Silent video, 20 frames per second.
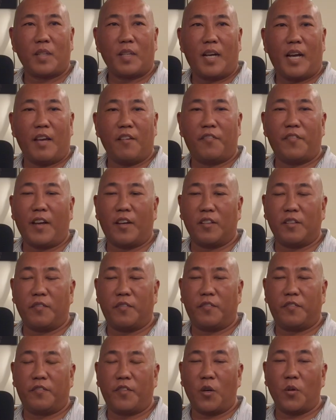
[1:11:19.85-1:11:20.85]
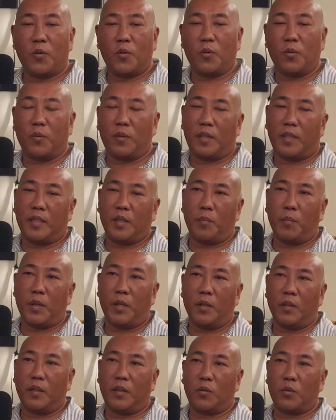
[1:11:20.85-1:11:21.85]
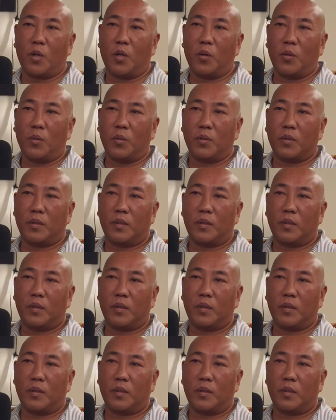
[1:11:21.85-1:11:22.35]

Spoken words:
I found a phone in the middle of the road.